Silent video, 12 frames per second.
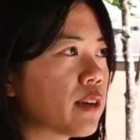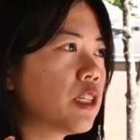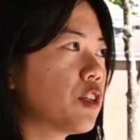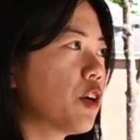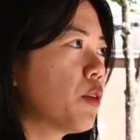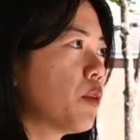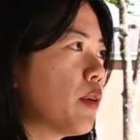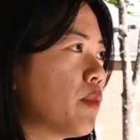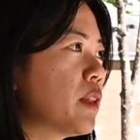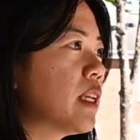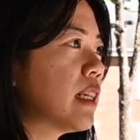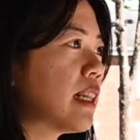so it
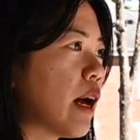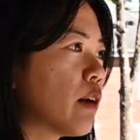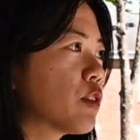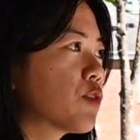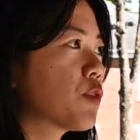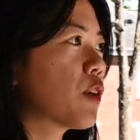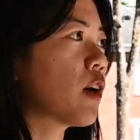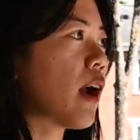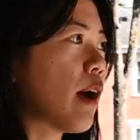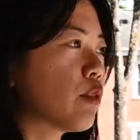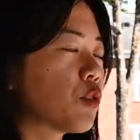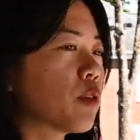really allows for
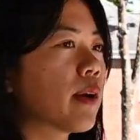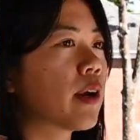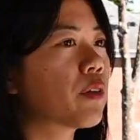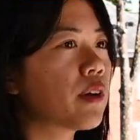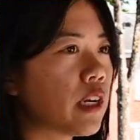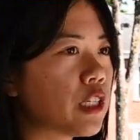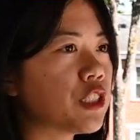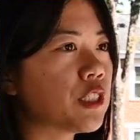outdoor recreation.